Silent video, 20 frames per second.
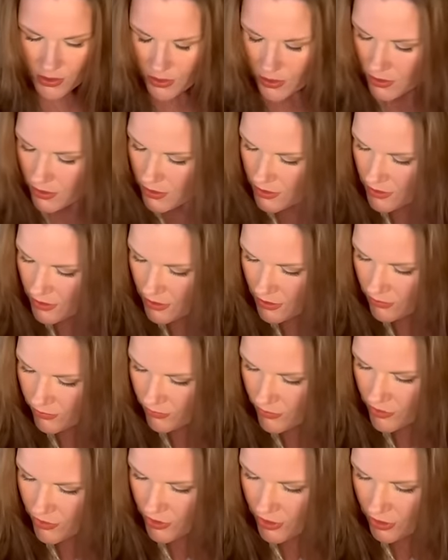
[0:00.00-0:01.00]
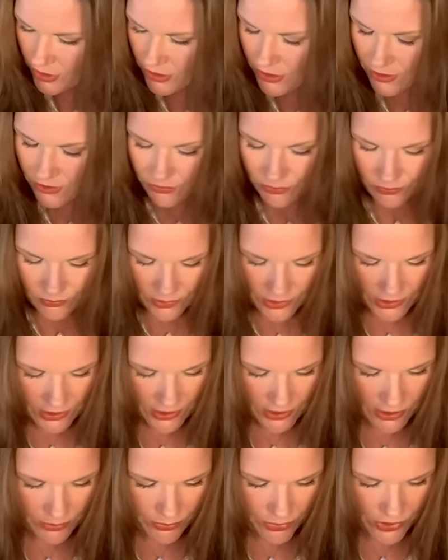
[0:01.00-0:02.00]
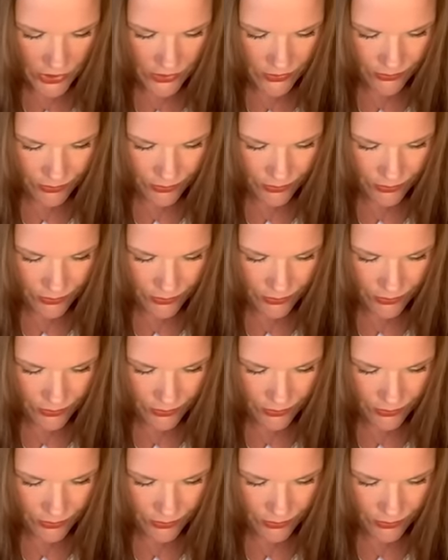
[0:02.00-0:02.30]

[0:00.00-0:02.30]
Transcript: Let's see. Let's check you out. Let's see that Empress.